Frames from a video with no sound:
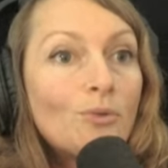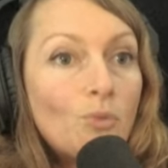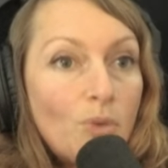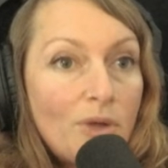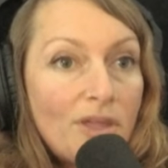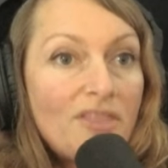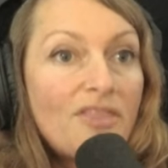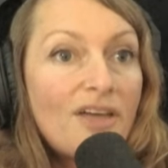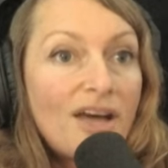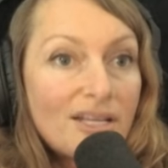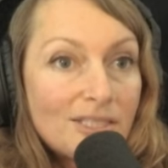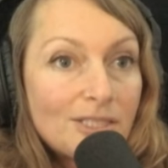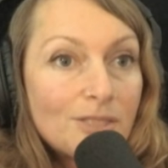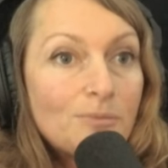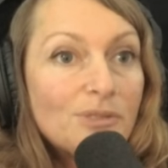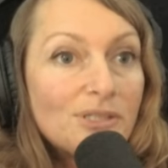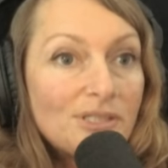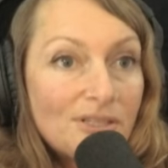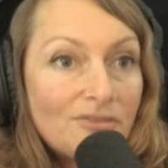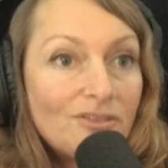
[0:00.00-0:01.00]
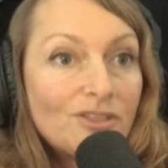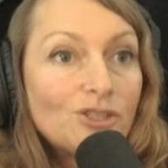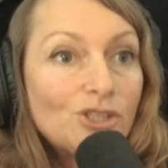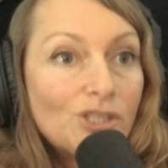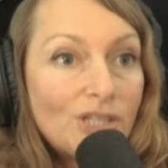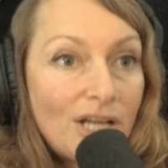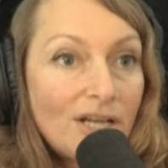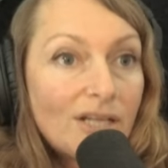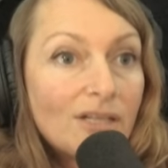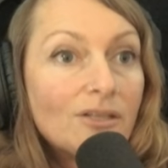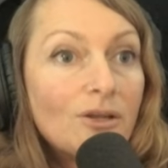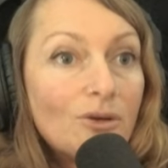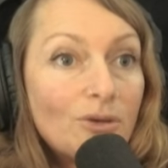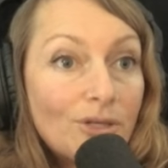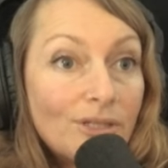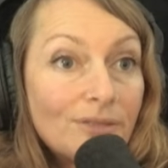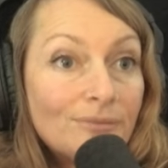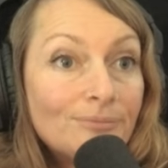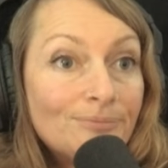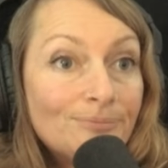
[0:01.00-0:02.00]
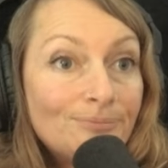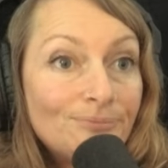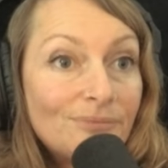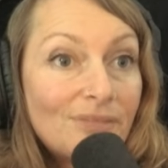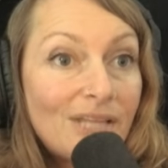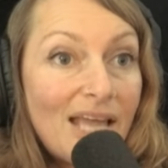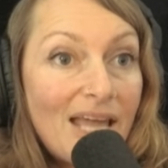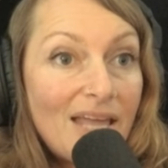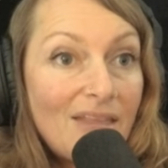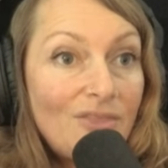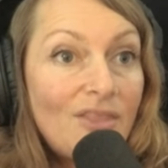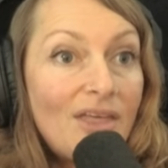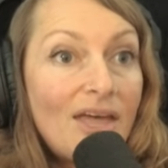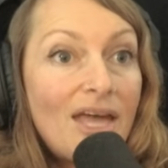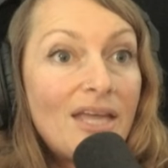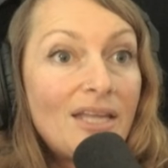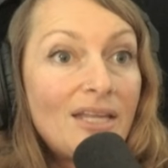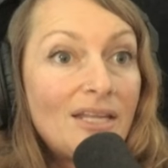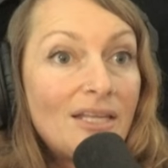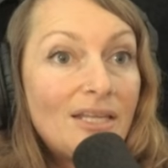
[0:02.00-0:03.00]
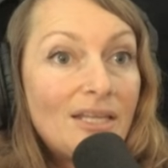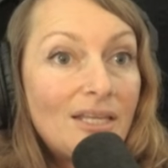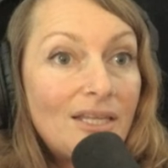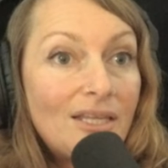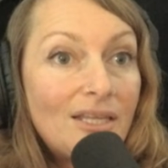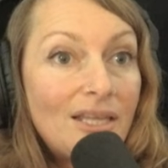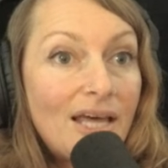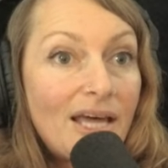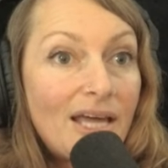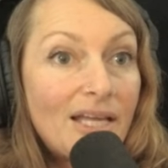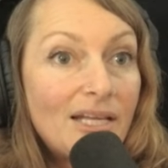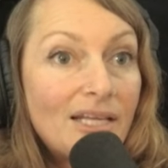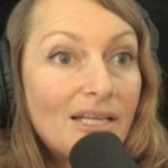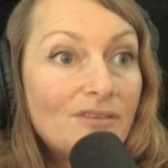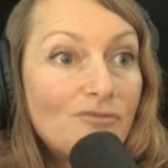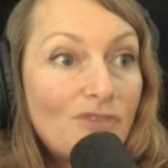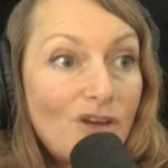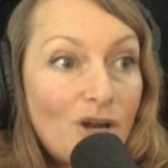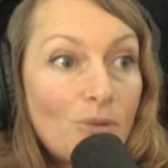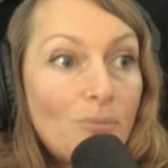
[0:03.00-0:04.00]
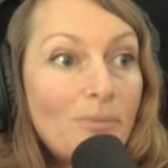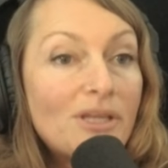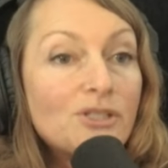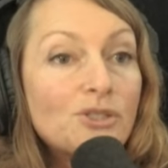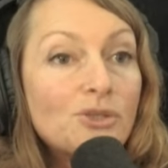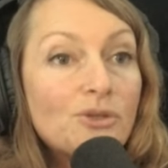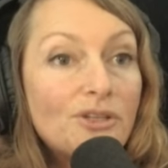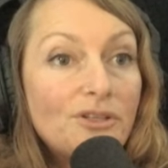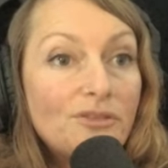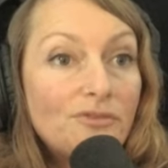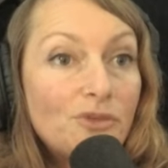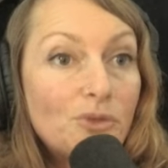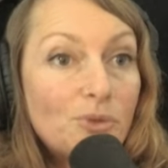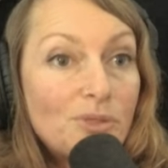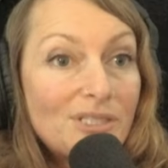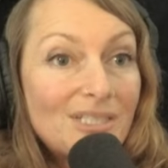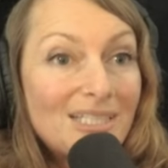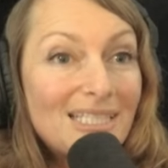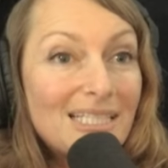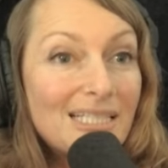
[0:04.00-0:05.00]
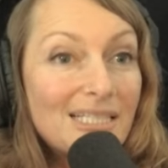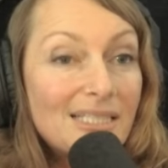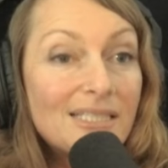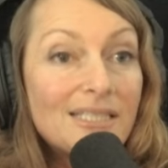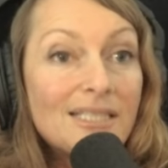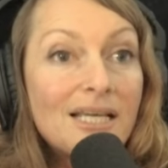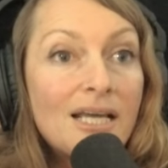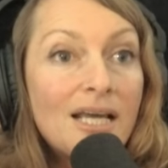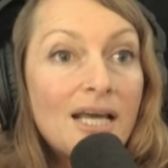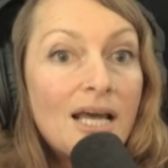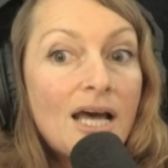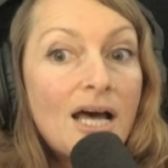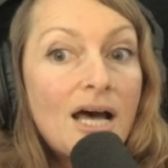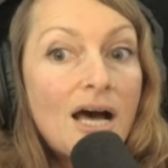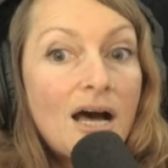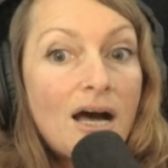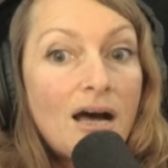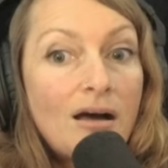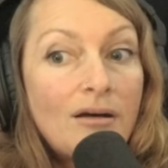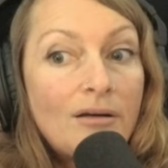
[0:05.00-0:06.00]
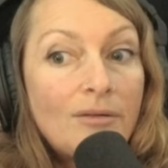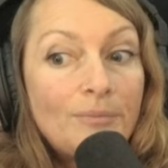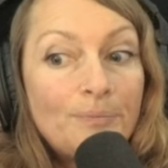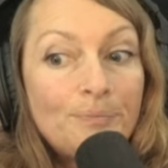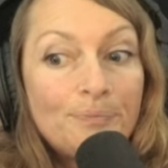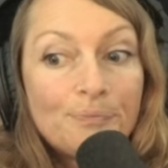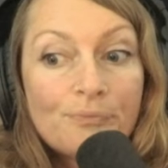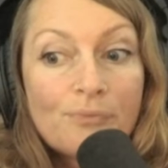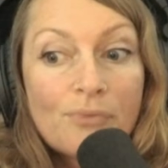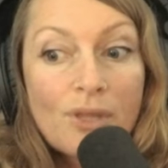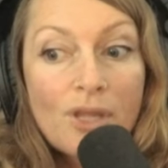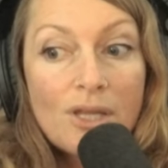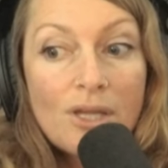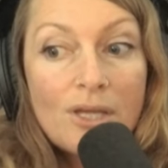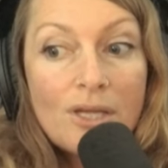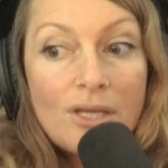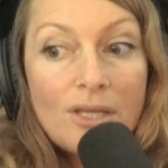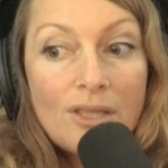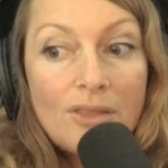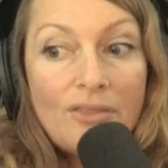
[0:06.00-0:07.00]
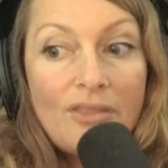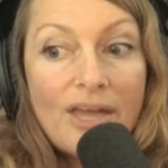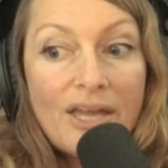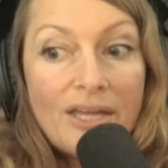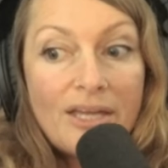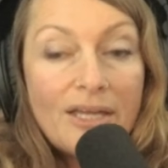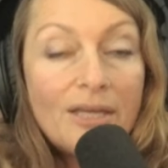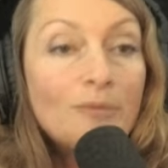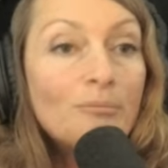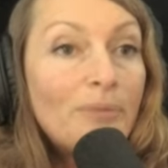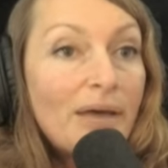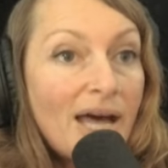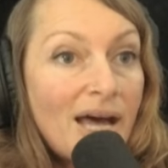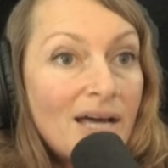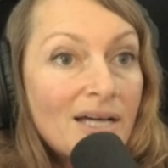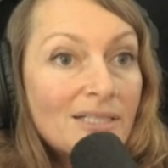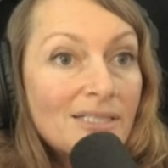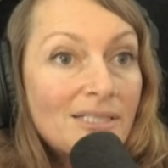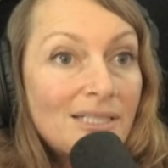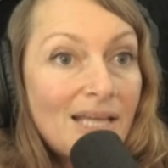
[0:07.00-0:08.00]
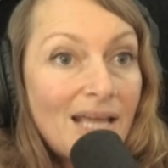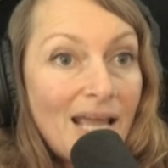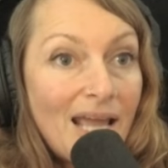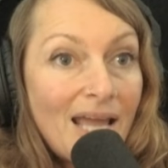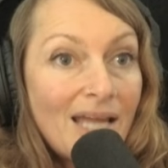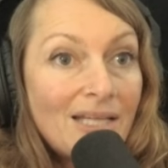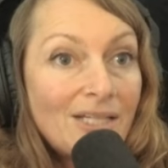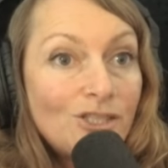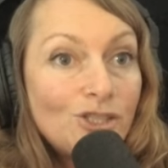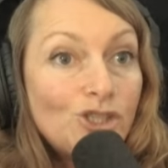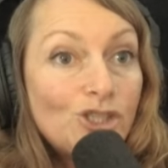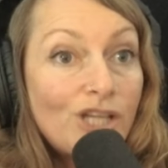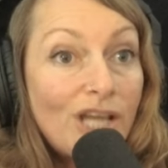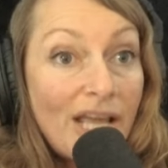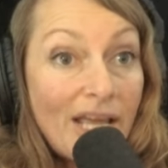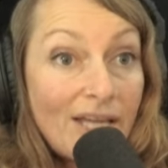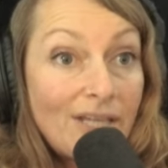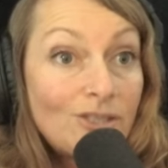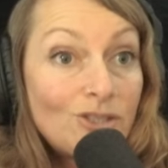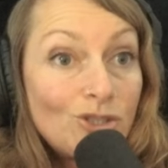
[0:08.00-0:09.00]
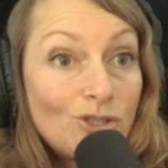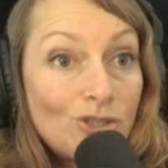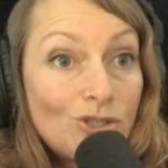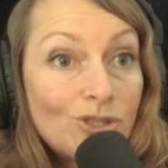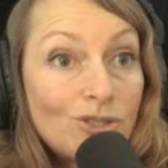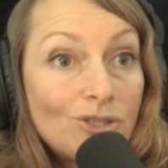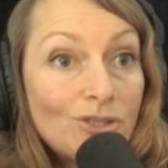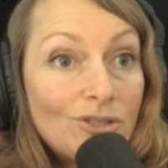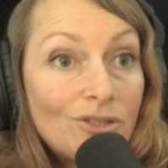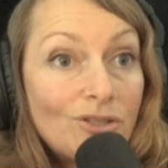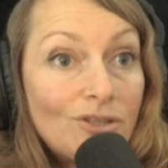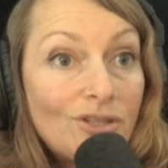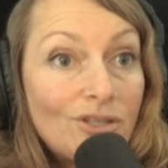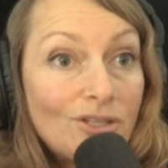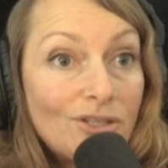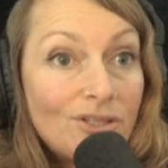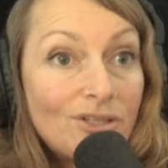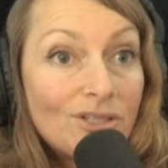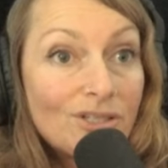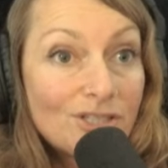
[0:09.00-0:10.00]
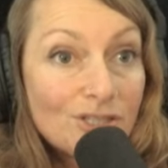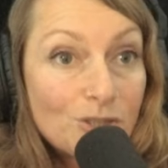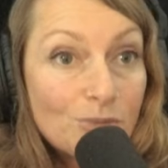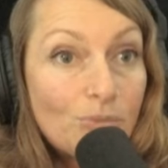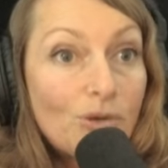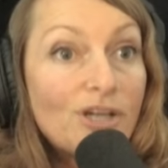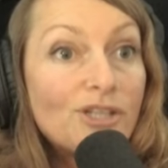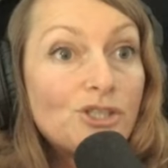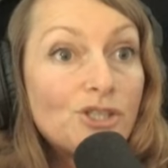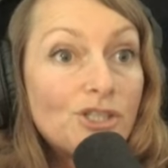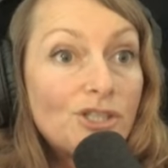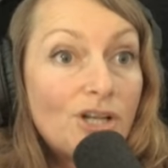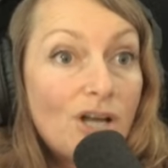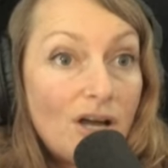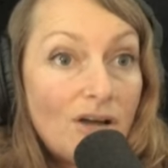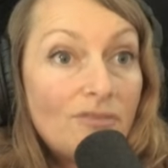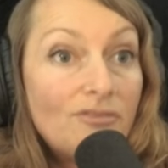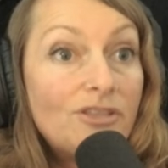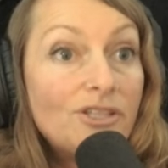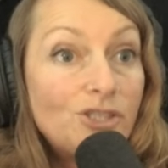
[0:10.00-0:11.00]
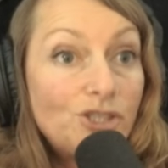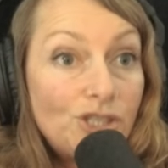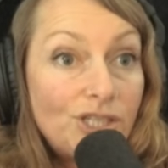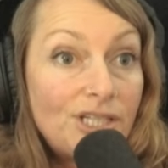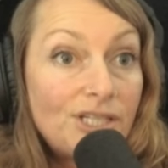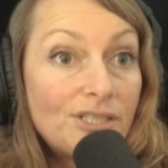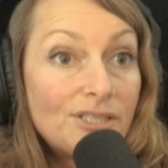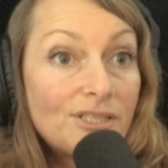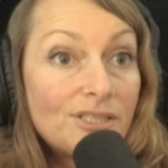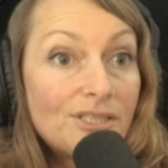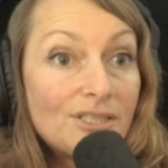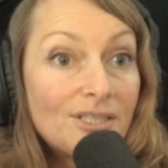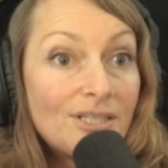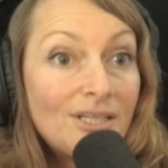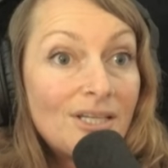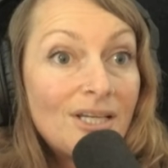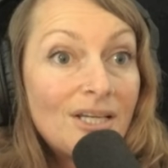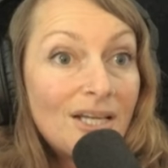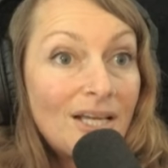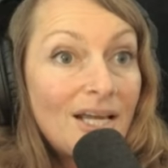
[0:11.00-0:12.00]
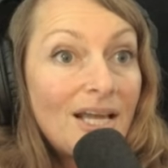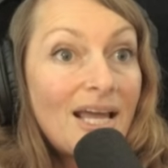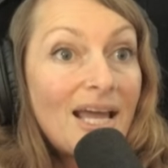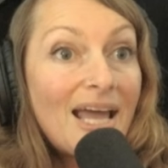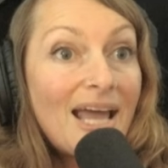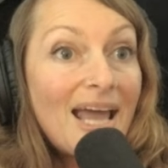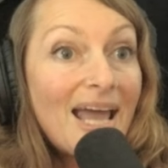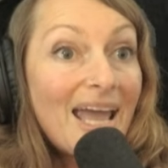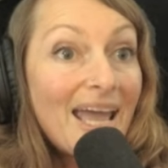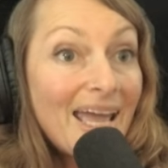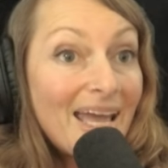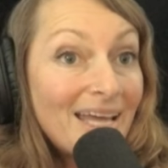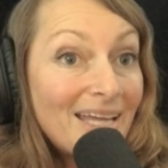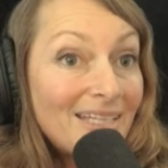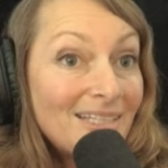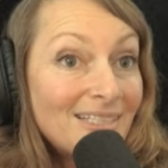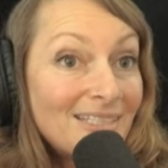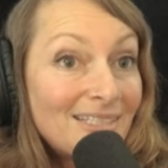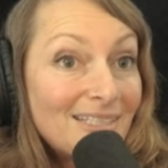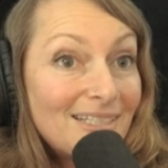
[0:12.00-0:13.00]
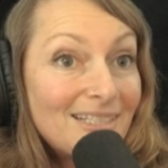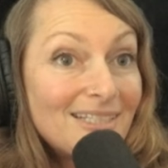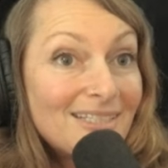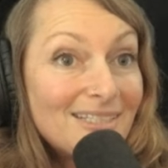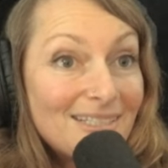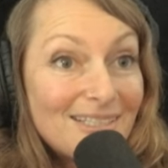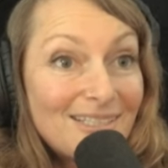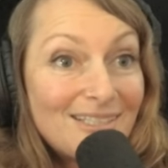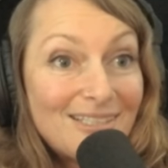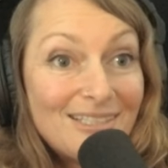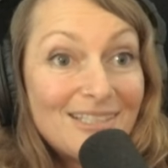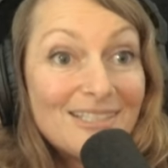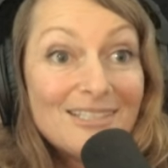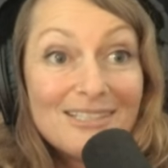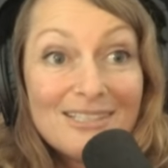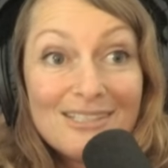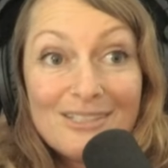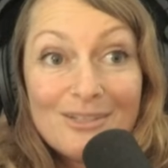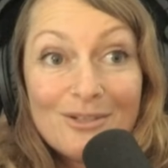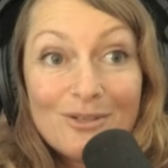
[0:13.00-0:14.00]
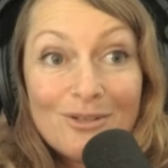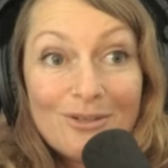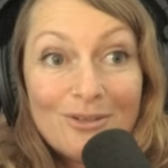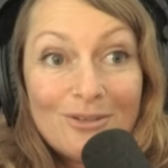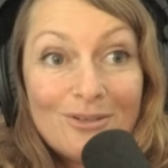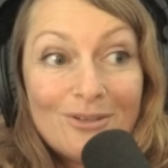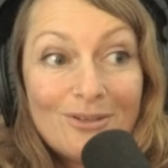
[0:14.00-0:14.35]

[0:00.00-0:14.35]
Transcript: with that specific genetic loading, okay. and then that environmental influences. Um, they impact and change the expression of the genes. Yeah. And this is this is the